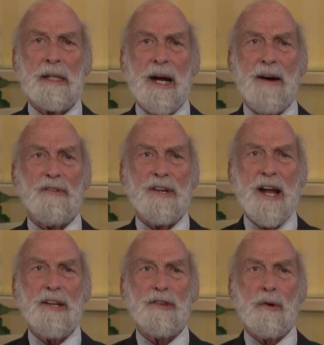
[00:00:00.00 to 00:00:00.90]
have
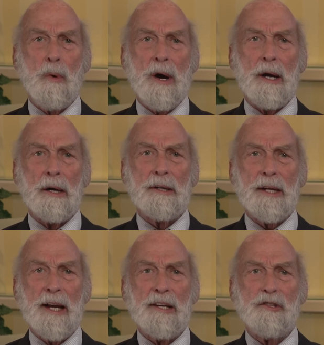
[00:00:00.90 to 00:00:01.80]
led the world
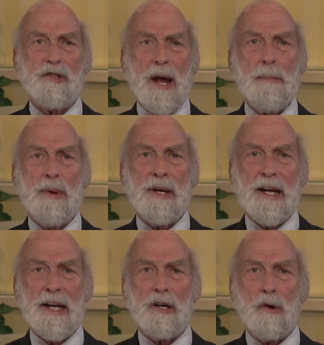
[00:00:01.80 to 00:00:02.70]
in
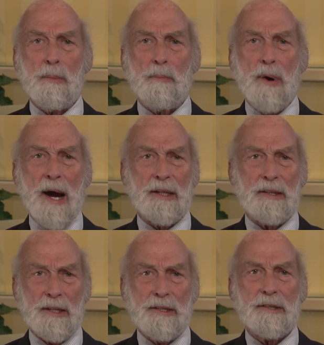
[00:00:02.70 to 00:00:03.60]
championing good
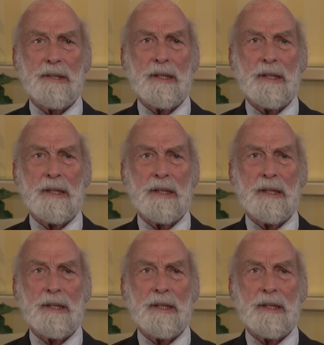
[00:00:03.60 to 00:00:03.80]
practice,